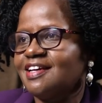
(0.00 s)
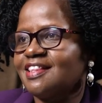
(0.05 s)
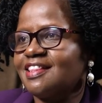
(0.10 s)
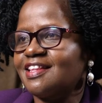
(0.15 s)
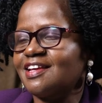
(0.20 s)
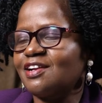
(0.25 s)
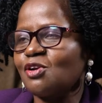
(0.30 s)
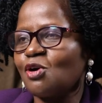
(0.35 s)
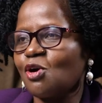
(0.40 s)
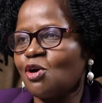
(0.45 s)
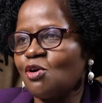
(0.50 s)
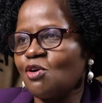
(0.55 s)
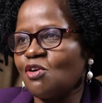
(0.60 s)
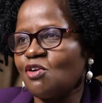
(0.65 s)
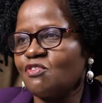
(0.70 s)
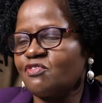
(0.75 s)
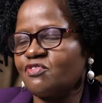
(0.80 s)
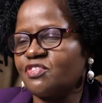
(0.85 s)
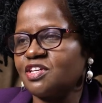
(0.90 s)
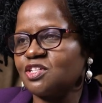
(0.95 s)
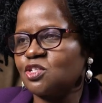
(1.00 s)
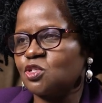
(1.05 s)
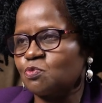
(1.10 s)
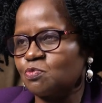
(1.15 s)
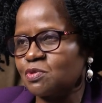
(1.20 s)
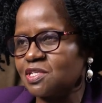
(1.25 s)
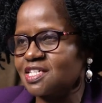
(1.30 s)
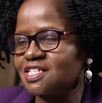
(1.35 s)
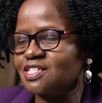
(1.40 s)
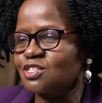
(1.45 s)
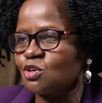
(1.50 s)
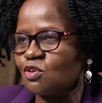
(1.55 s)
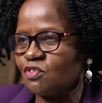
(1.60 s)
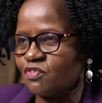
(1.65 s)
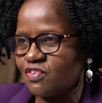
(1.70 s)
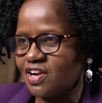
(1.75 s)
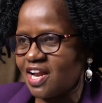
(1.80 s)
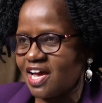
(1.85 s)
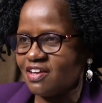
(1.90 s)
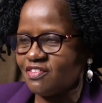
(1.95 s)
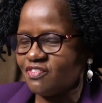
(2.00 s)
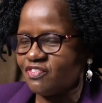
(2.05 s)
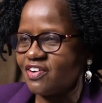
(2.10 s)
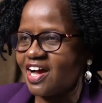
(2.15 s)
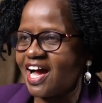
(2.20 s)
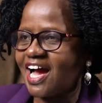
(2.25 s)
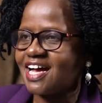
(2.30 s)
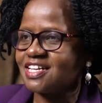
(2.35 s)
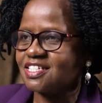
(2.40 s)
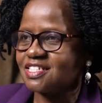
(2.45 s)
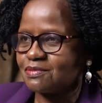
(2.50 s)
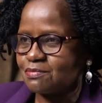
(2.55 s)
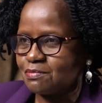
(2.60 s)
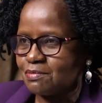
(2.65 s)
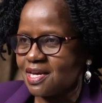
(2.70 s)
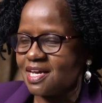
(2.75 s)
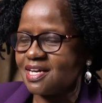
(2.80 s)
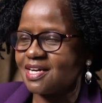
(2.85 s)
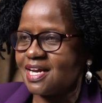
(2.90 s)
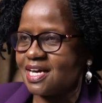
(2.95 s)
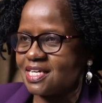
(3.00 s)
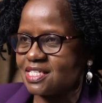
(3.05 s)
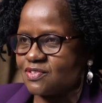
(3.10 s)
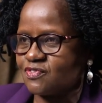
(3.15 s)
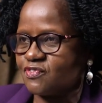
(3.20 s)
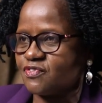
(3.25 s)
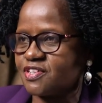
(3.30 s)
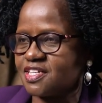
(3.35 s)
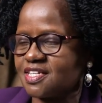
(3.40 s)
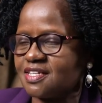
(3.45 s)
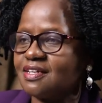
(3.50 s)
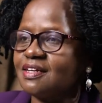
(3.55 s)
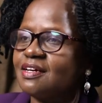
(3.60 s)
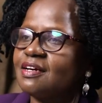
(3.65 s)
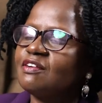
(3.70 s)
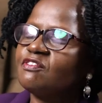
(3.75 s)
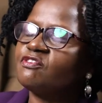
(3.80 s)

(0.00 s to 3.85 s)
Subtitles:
The law of the Spirit of life has made us free